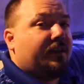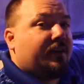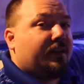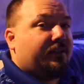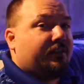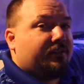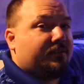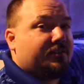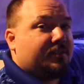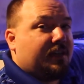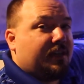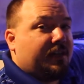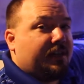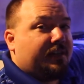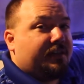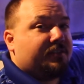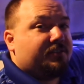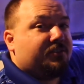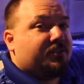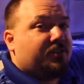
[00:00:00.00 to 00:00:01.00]
gallon
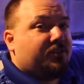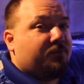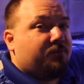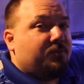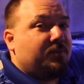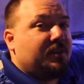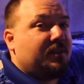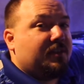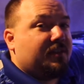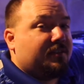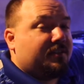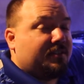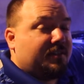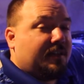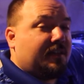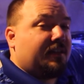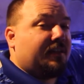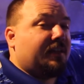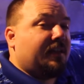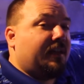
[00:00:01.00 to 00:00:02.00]
tank is going to be a
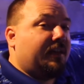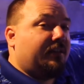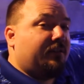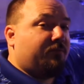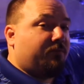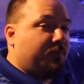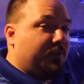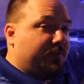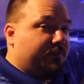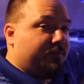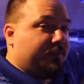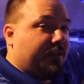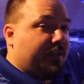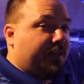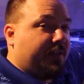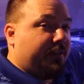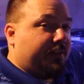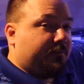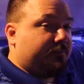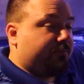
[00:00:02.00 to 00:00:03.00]
dedicated reef
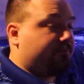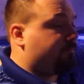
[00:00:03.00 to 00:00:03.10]
tank